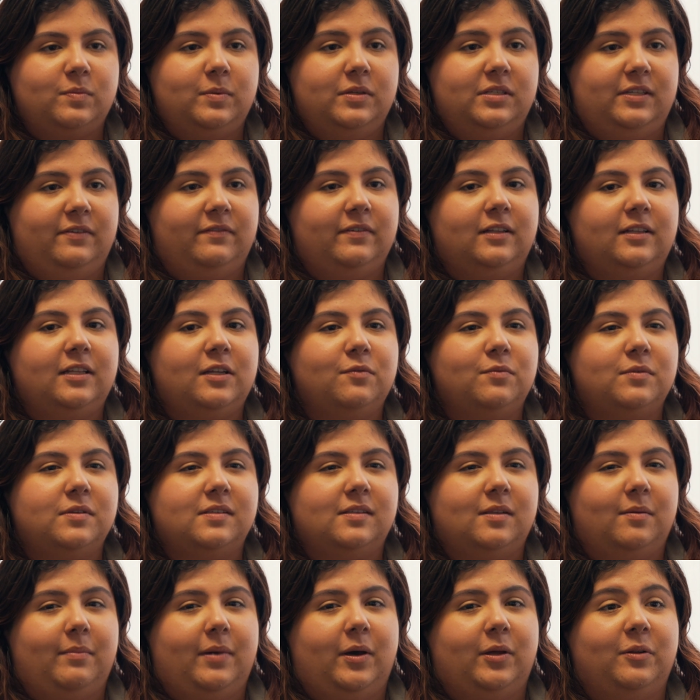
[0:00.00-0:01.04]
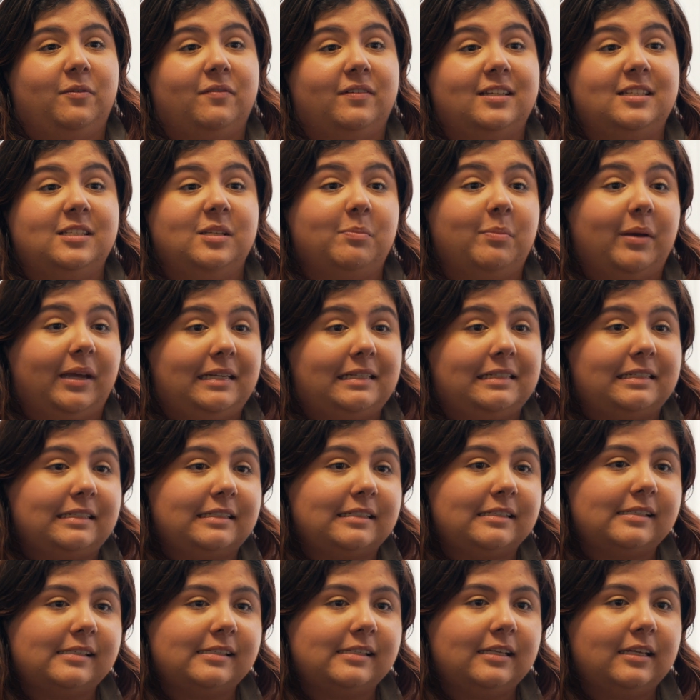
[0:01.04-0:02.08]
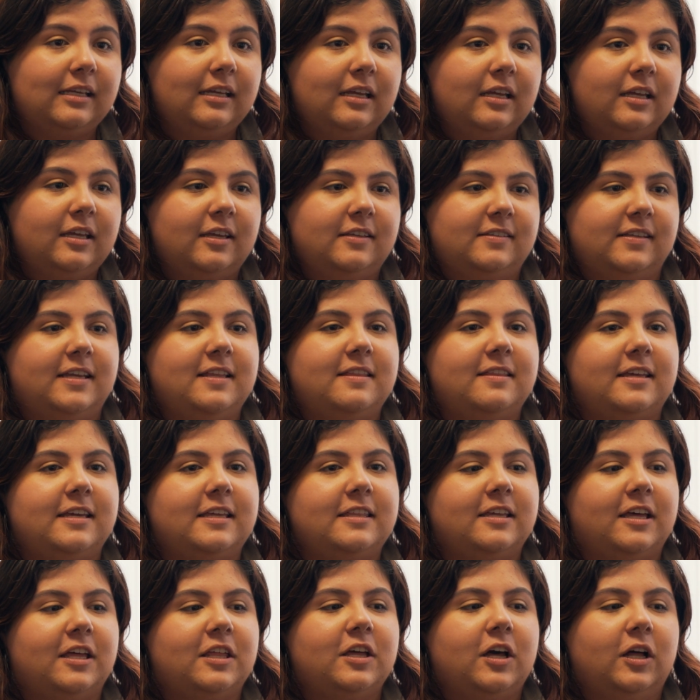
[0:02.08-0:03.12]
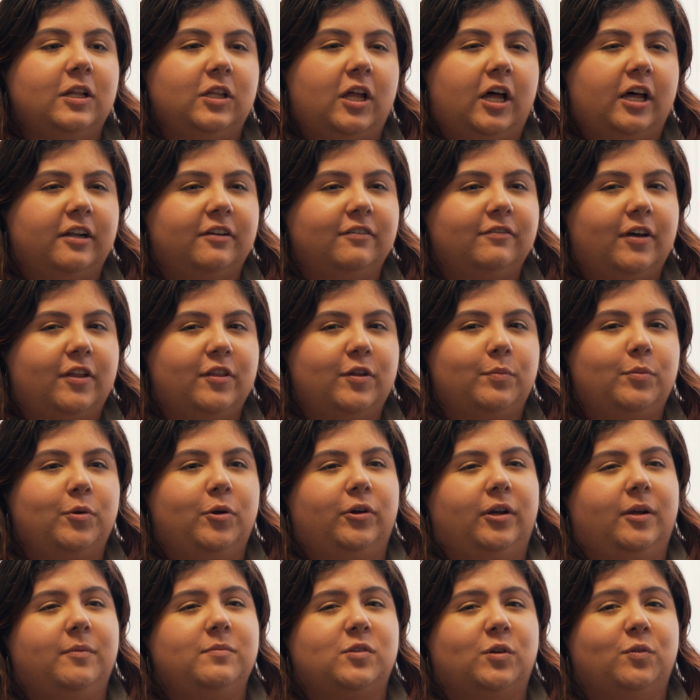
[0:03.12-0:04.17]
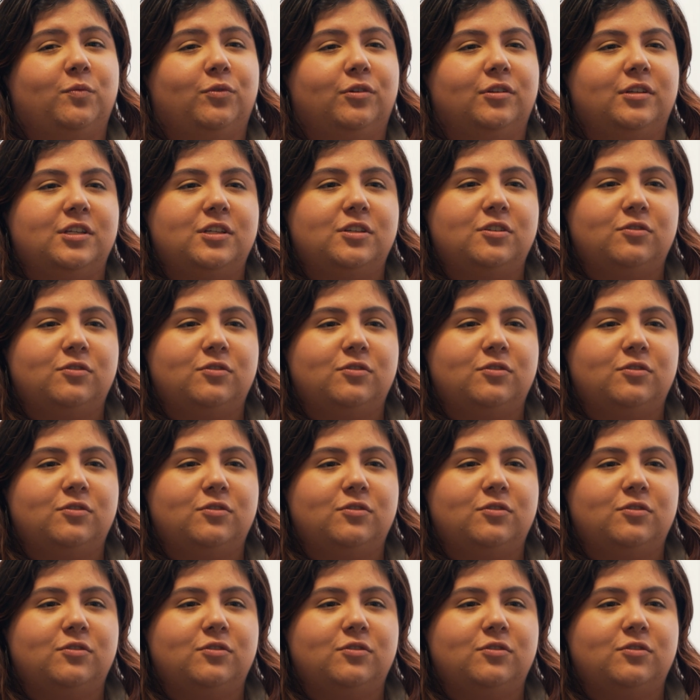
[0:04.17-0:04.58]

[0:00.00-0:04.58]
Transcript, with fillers: specifically was the amount of independence, because I think that a lot of other programs are really